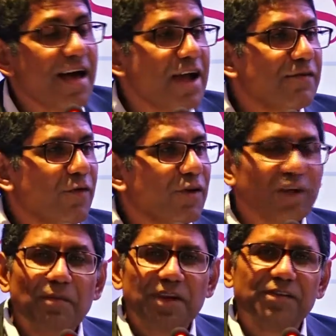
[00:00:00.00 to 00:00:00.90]
And for
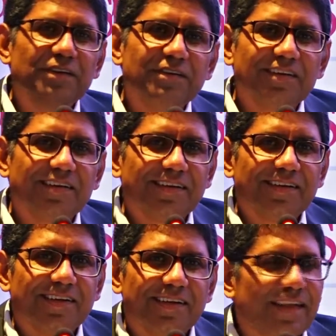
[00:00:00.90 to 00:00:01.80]
some reason,
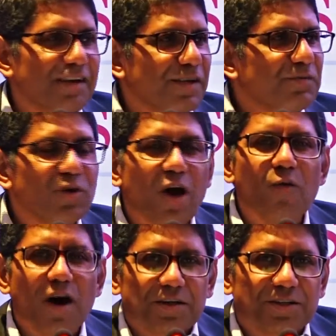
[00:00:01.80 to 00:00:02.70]
that seemed to have
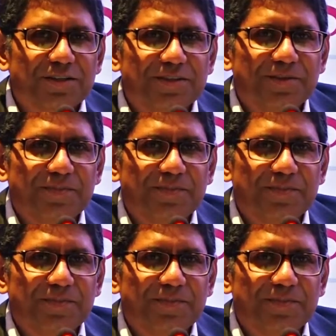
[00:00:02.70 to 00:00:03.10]
worked,